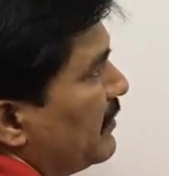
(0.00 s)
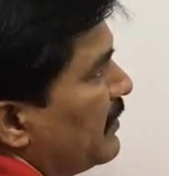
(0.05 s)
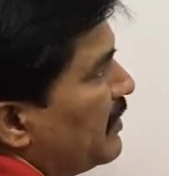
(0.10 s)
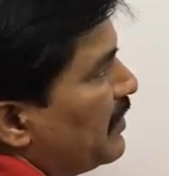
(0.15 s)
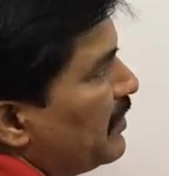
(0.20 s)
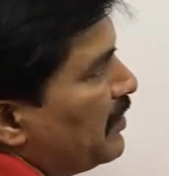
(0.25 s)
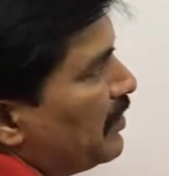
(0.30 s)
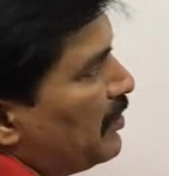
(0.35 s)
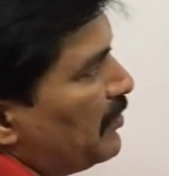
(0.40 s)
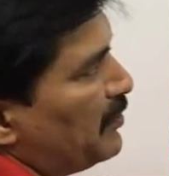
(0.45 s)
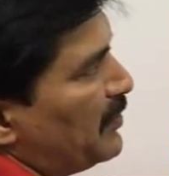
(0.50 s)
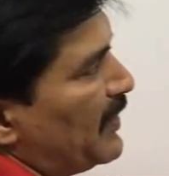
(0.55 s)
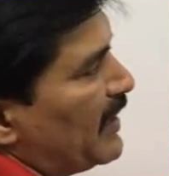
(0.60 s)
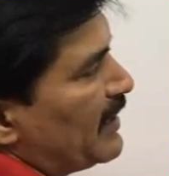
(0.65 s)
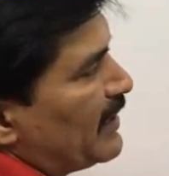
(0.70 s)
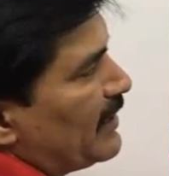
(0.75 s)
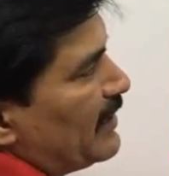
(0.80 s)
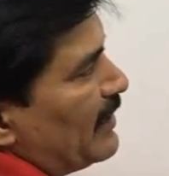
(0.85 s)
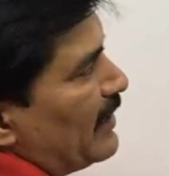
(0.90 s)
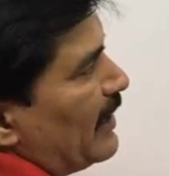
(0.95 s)
but
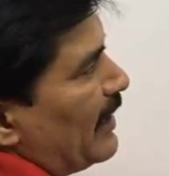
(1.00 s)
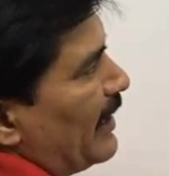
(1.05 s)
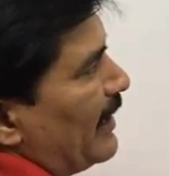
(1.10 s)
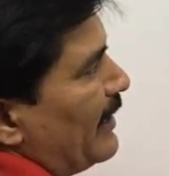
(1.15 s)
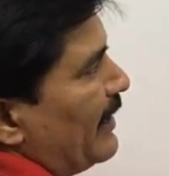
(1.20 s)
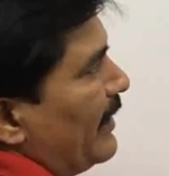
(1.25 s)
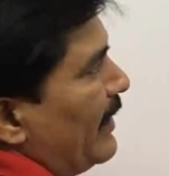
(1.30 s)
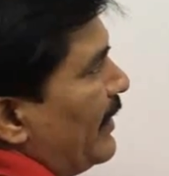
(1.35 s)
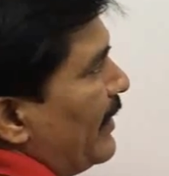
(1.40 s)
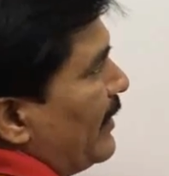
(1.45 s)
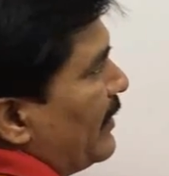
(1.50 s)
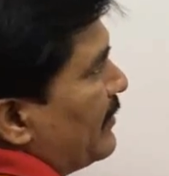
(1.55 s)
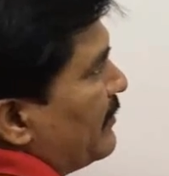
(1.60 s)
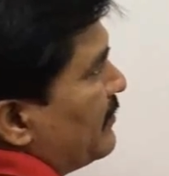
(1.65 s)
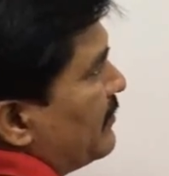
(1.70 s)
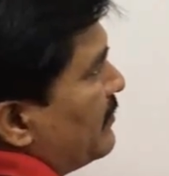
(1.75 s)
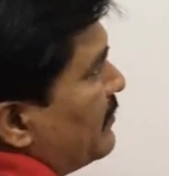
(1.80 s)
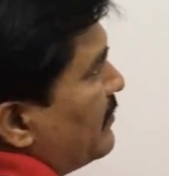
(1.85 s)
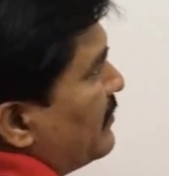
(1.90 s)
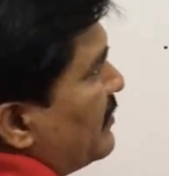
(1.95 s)
I need
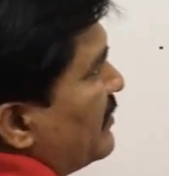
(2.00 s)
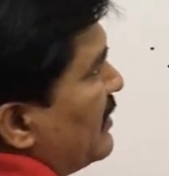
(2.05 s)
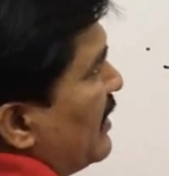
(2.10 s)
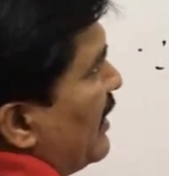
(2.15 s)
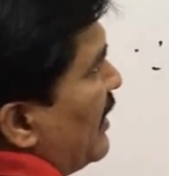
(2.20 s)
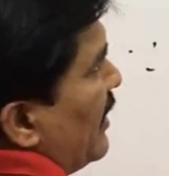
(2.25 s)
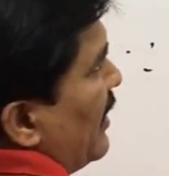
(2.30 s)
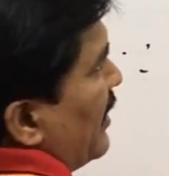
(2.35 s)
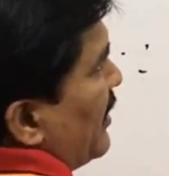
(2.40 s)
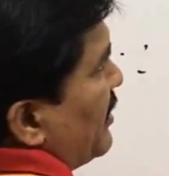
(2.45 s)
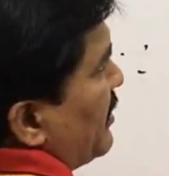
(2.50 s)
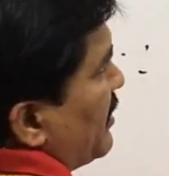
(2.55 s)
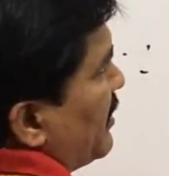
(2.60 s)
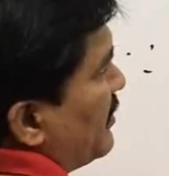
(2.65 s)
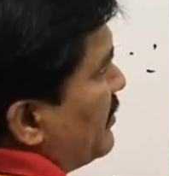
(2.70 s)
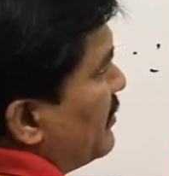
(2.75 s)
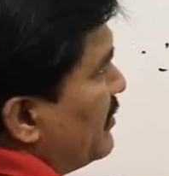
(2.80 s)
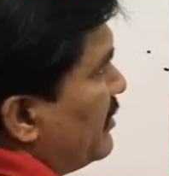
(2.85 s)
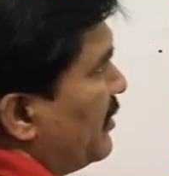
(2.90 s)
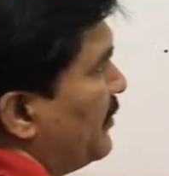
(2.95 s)
the
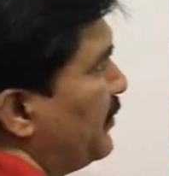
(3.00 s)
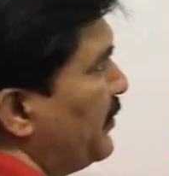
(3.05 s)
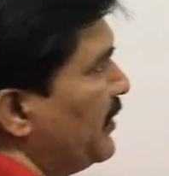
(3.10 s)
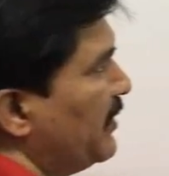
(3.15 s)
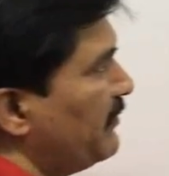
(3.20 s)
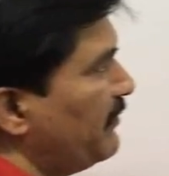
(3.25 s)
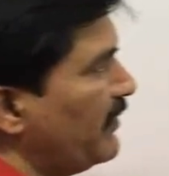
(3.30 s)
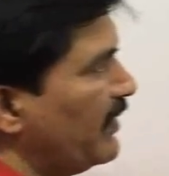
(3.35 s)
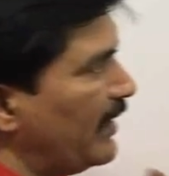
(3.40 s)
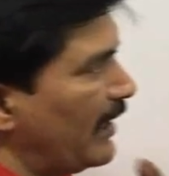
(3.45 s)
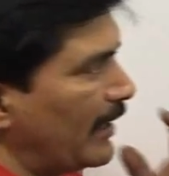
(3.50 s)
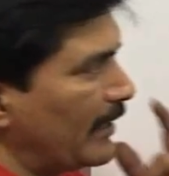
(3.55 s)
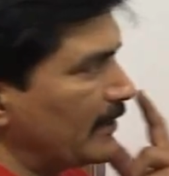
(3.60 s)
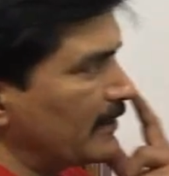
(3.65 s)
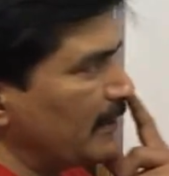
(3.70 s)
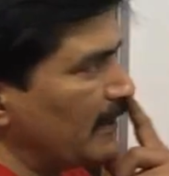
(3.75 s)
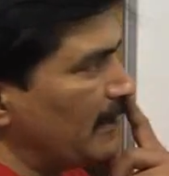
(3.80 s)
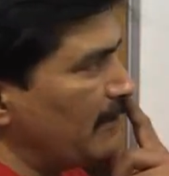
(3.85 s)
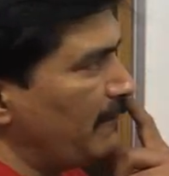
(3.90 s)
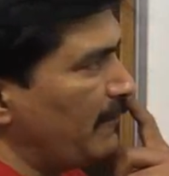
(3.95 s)
relationship between x and
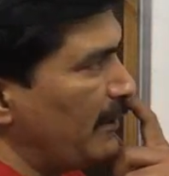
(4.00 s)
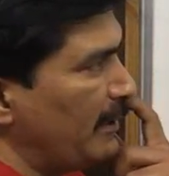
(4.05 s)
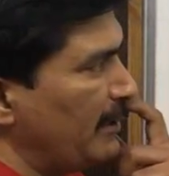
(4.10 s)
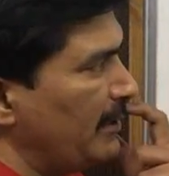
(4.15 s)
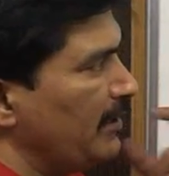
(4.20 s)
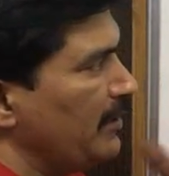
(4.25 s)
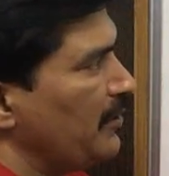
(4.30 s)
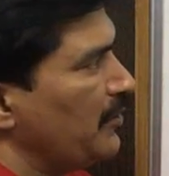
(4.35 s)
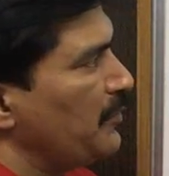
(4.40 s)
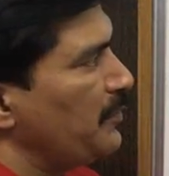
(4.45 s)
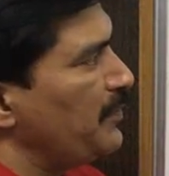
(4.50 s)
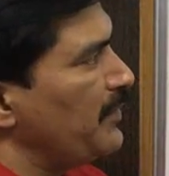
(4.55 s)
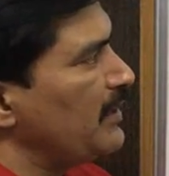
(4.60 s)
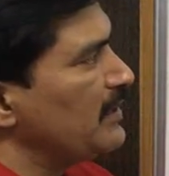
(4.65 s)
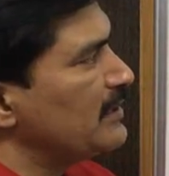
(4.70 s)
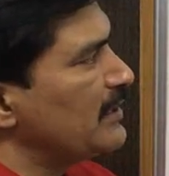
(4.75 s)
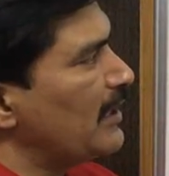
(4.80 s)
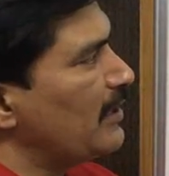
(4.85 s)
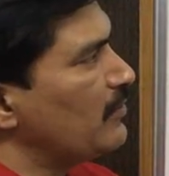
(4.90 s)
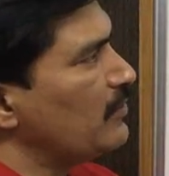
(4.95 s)
v, means I have to
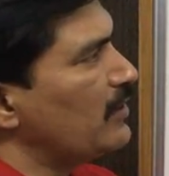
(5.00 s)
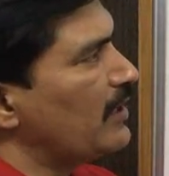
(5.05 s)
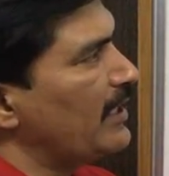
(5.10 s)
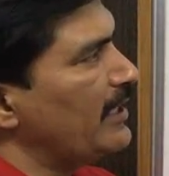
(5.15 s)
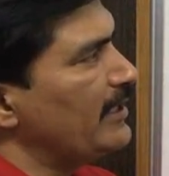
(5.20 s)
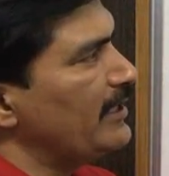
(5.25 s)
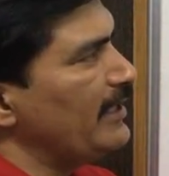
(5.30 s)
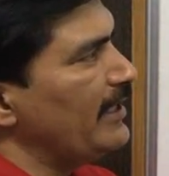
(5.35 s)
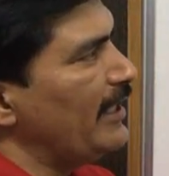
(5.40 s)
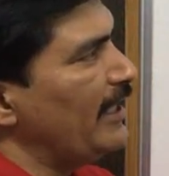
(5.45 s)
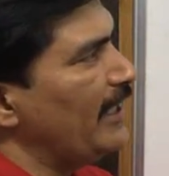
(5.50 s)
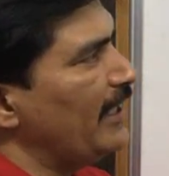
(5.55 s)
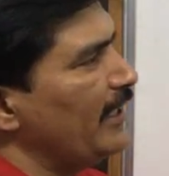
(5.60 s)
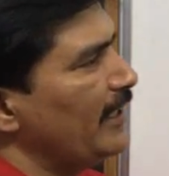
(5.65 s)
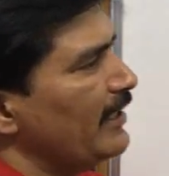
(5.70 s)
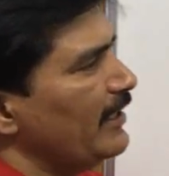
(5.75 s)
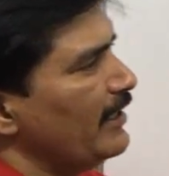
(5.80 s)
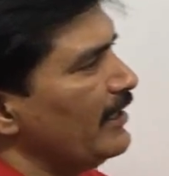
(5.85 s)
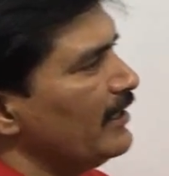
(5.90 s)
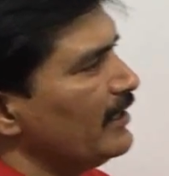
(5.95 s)
write A in
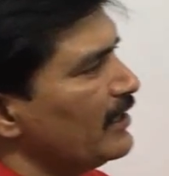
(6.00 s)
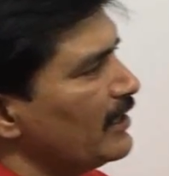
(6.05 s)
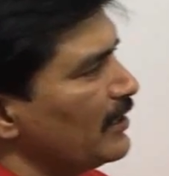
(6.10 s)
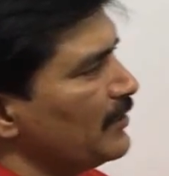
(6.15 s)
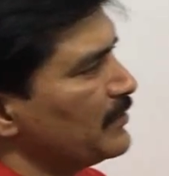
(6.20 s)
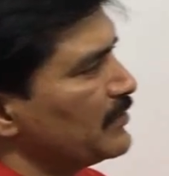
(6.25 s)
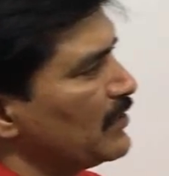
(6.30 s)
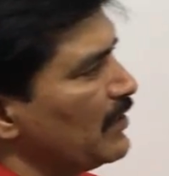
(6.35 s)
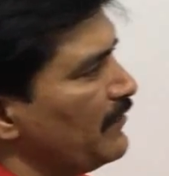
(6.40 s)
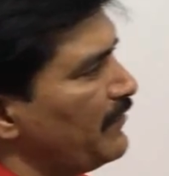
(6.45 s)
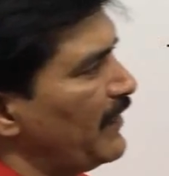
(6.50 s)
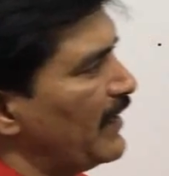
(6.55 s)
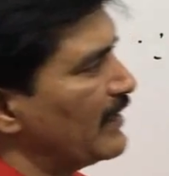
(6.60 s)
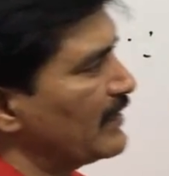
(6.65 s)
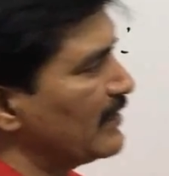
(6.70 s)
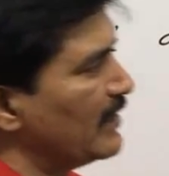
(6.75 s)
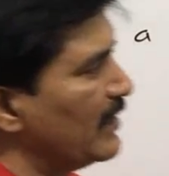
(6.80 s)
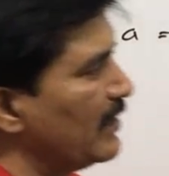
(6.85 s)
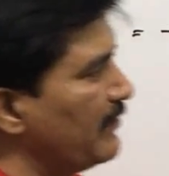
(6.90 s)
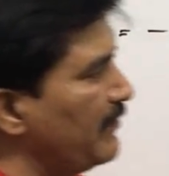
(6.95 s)
terms of x and
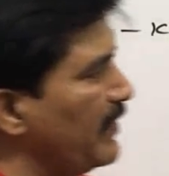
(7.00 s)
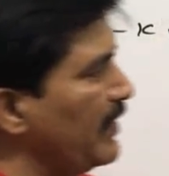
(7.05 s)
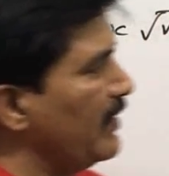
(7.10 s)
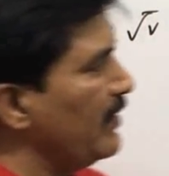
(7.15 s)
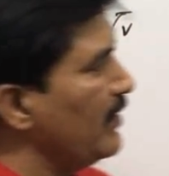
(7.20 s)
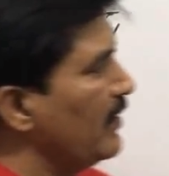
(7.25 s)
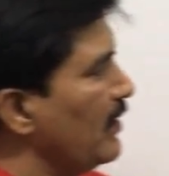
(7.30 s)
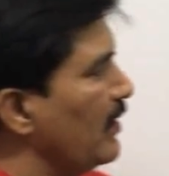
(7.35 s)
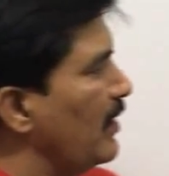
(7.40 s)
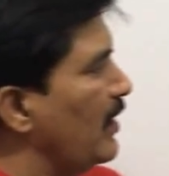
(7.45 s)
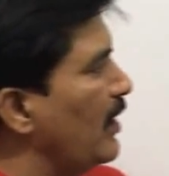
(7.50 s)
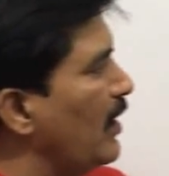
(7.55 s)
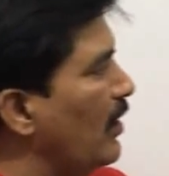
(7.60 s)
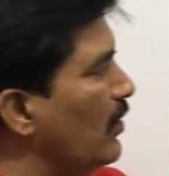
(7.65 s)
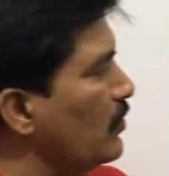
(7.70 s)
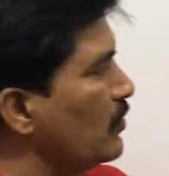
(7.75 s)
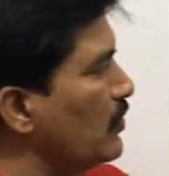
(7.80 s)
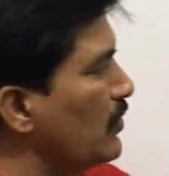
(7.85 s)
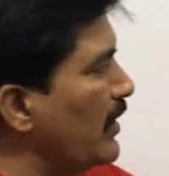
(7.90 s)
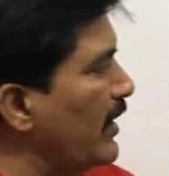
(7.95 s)
v. How to
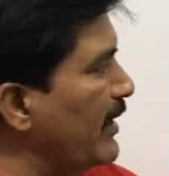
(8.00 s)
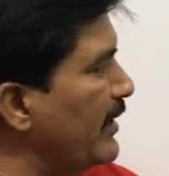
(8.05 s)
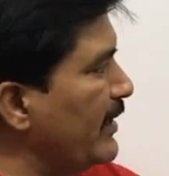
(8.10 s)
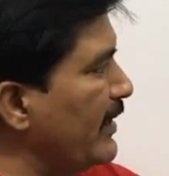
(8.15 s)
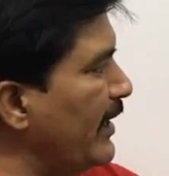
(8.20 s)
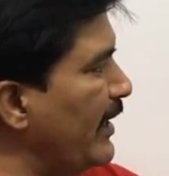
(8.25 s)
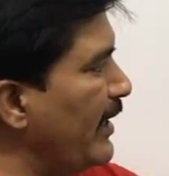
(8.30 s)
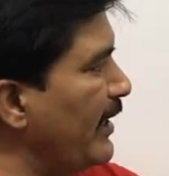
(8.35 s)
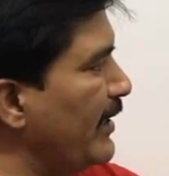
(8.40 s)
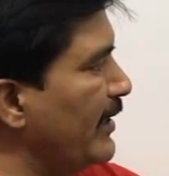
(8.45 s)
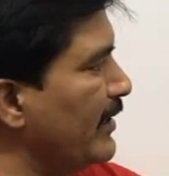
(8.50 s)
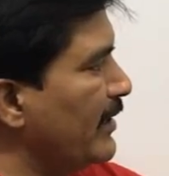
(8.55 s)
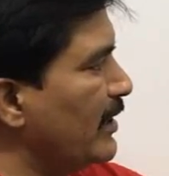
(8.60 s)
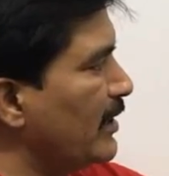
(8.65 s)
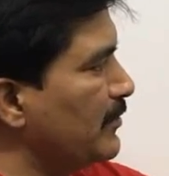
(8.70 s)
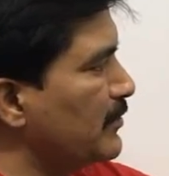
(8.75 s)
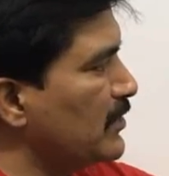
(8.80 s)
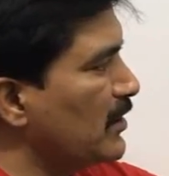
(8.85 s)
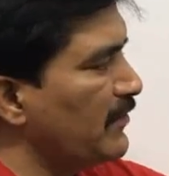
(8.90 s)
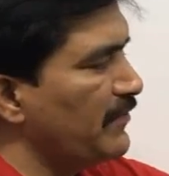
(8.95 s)
write A in terms of
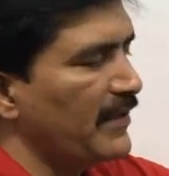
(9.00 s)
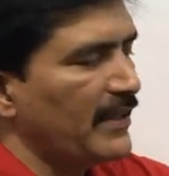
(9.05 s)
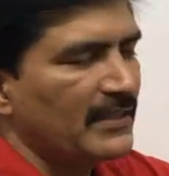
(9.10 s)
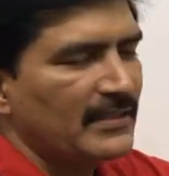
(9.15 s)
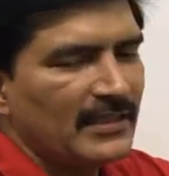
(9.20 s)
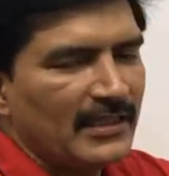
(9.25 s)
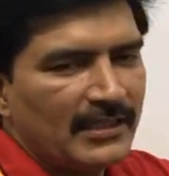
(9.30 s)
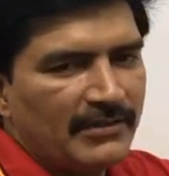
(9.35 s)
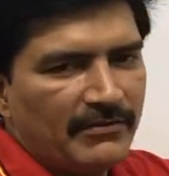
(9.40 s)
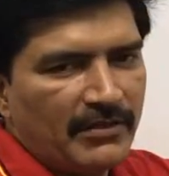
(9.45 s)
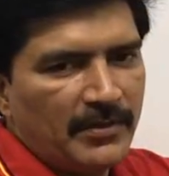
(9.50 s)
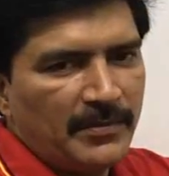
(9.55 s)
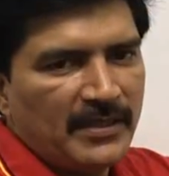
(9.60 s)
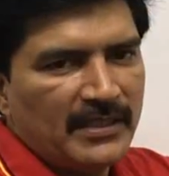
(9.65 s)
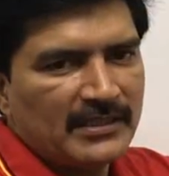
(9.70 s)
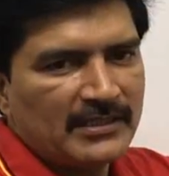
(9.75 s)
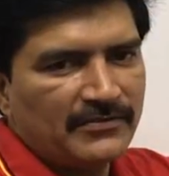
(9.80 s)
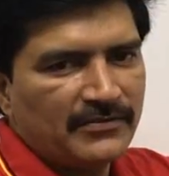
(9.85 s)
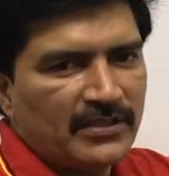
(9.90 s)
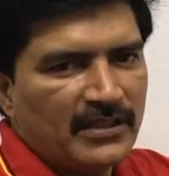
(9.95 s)
x and v means with the
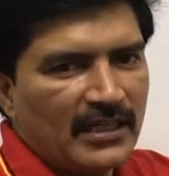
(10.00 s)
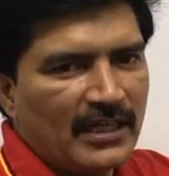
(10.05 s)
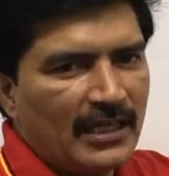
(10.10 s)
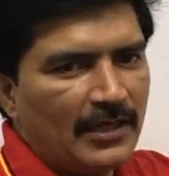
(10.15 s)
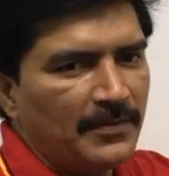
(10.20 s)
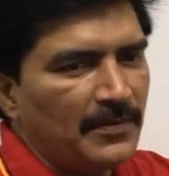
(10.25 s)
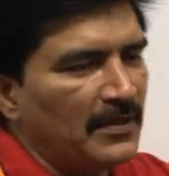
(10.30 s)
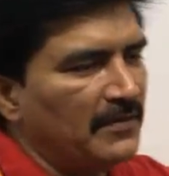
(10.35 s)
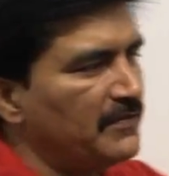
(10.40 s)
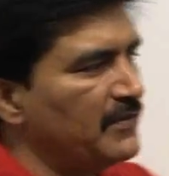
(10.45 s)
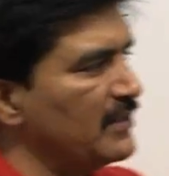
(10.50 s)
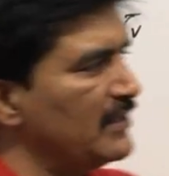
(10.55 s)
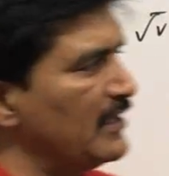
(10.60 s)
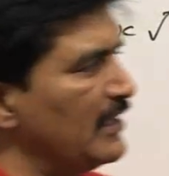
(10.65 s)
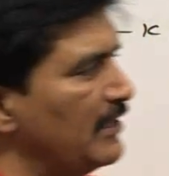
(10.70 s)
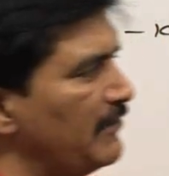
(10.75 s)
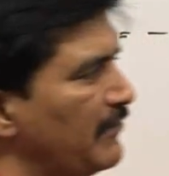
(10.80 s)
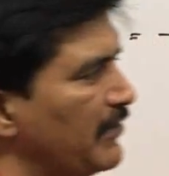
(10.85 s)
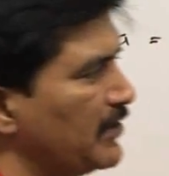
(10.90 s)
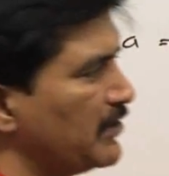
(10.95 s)
help of this
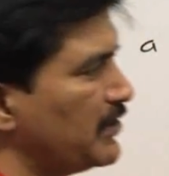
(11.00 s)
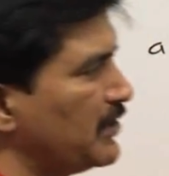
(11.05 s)
equation.